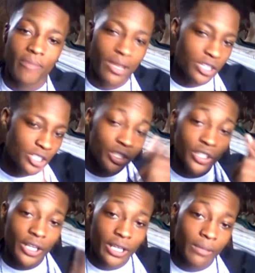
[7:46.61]
Make sure
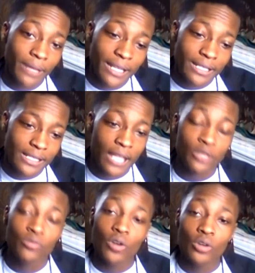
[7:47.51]
you're in a place that
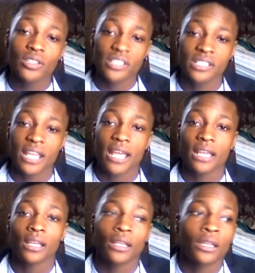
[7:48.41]
you can stay
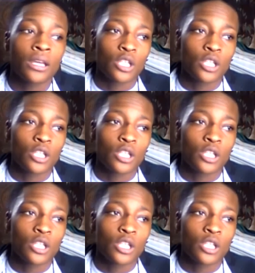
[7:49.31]
in.